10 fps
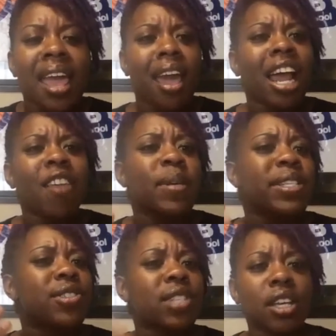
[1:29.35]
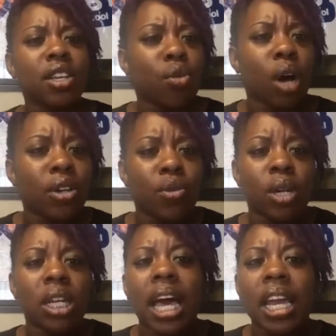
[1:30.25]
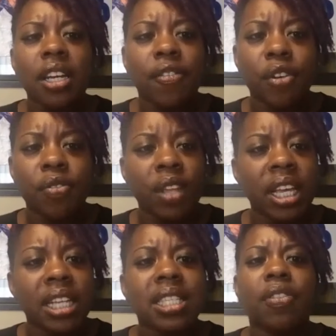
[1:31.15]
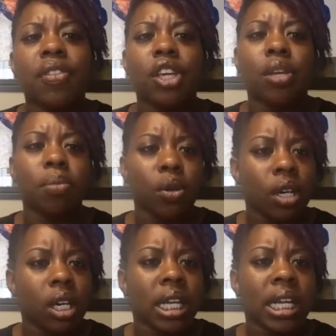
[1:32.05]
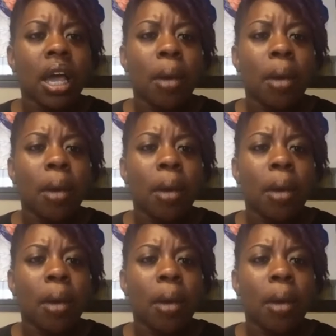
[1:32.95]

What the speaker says: And I've been seeing you all doing a lot of different things in the community,